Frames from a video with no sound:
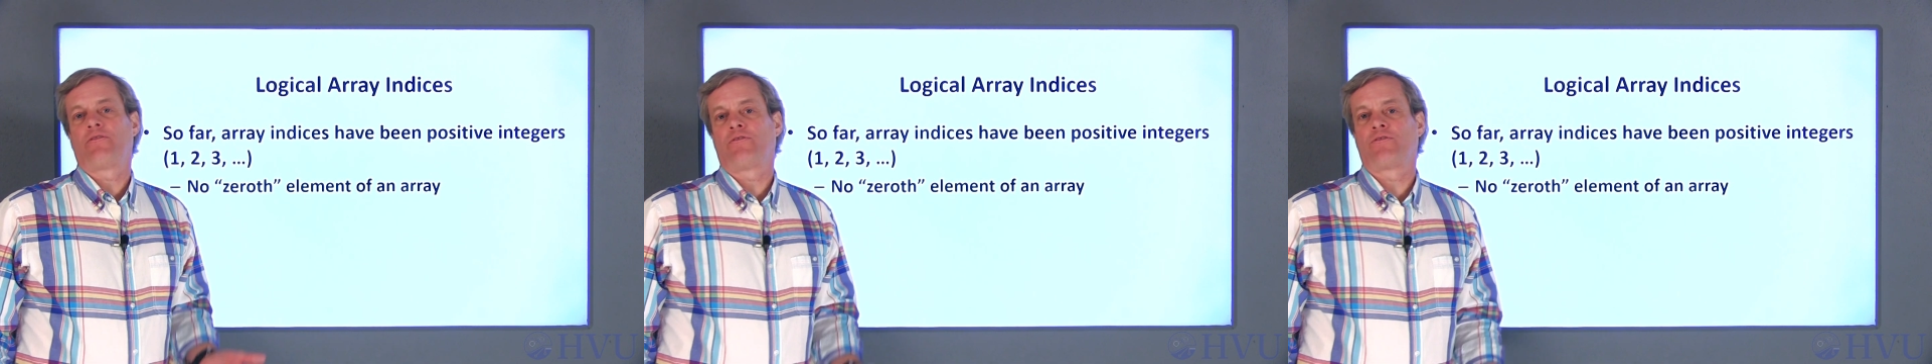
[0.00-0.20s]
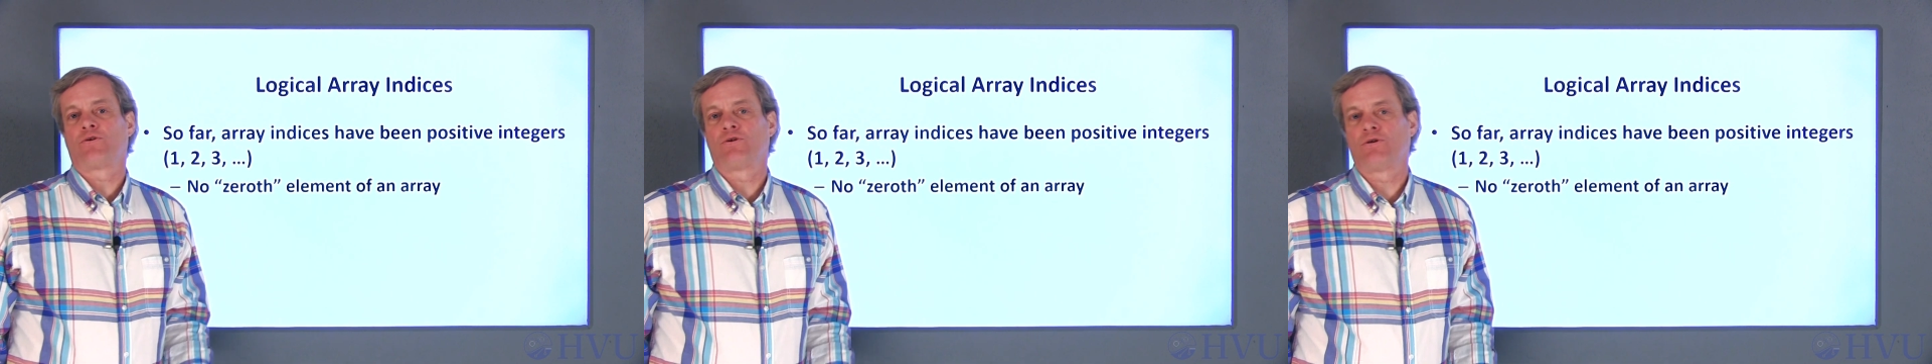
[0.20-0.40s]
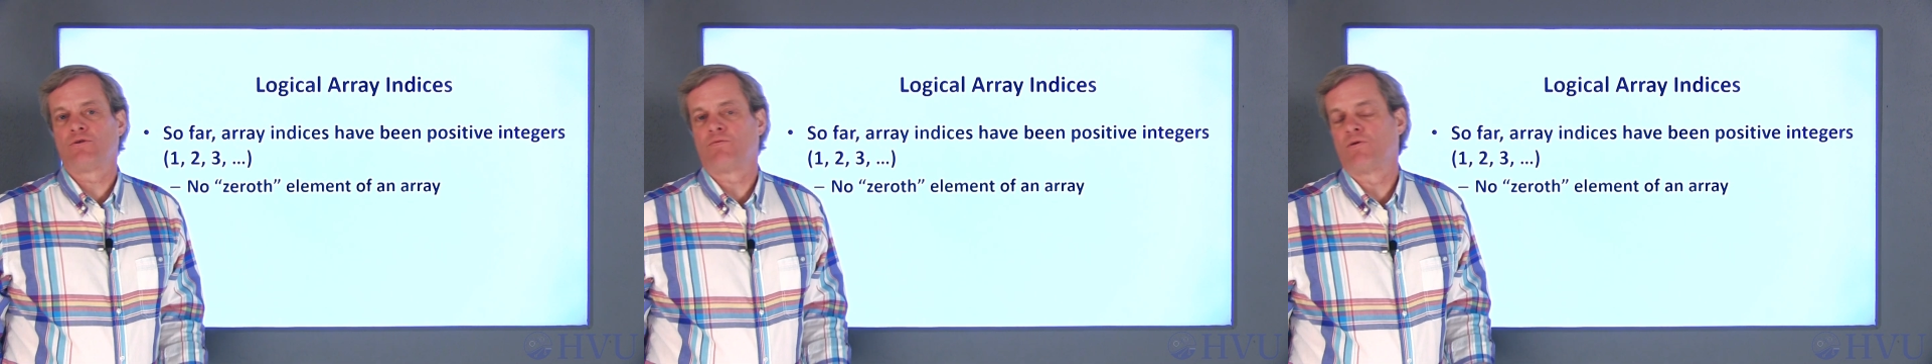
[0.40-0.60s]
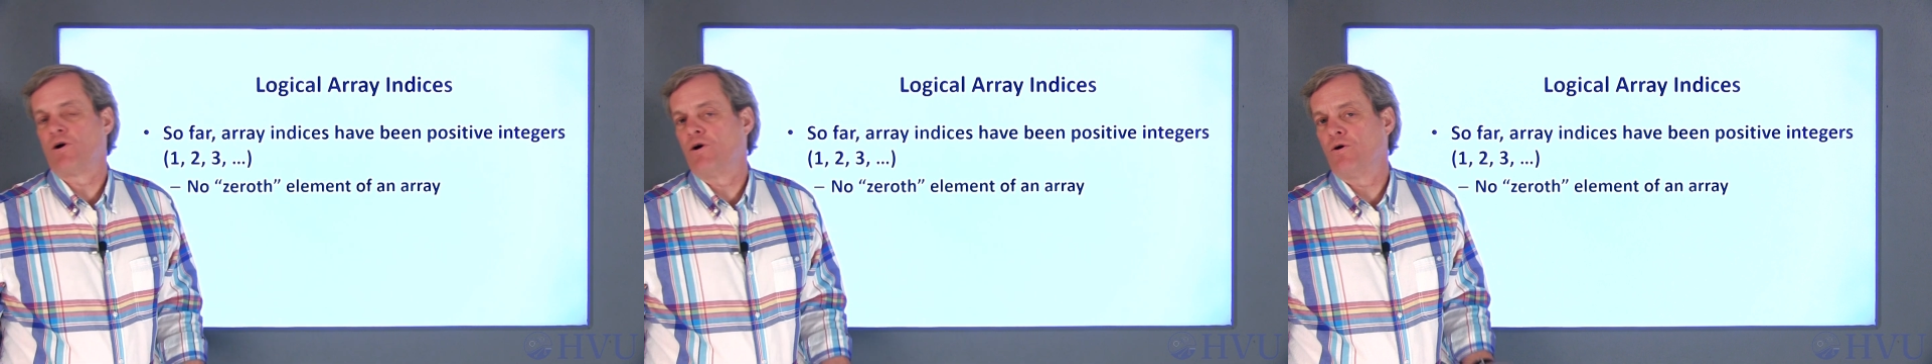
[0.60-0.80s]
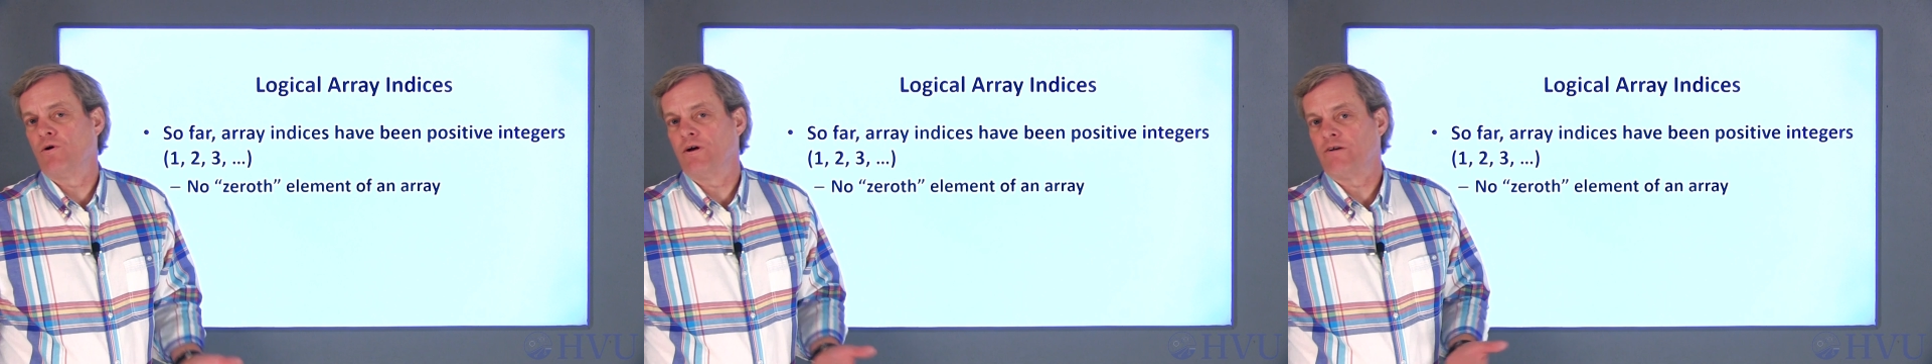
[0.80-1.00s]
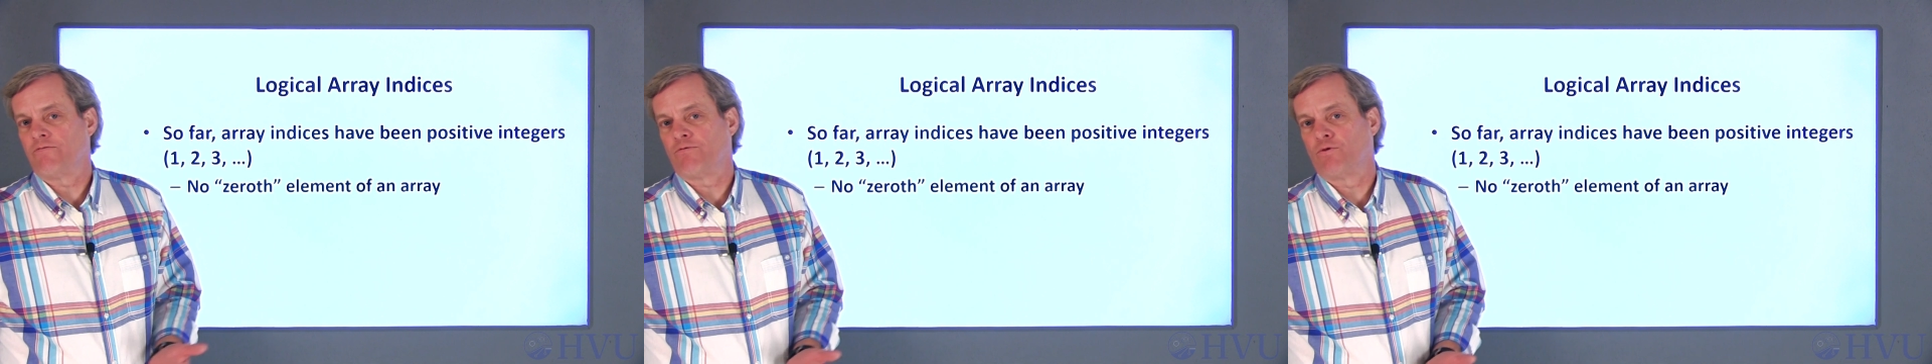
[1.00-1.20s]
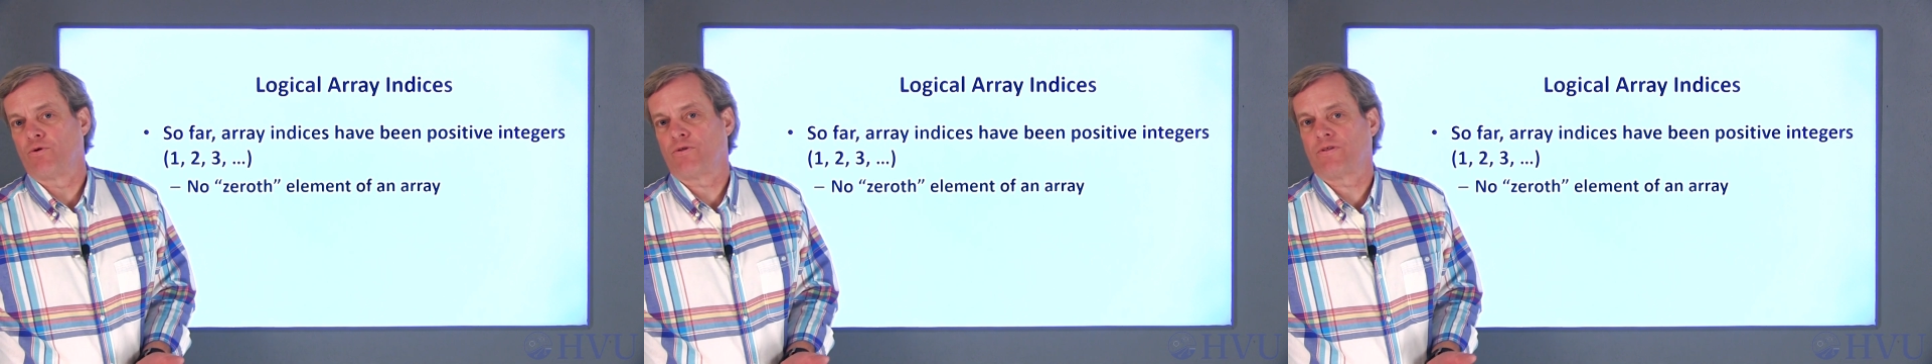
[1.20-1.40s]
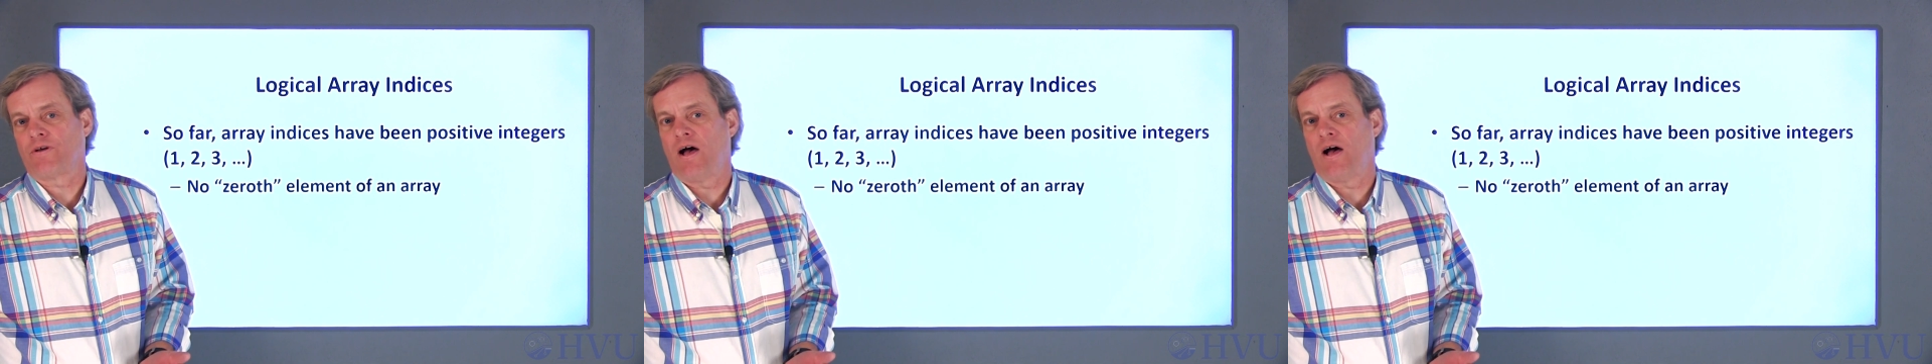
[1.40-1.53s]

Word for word: third row and fourth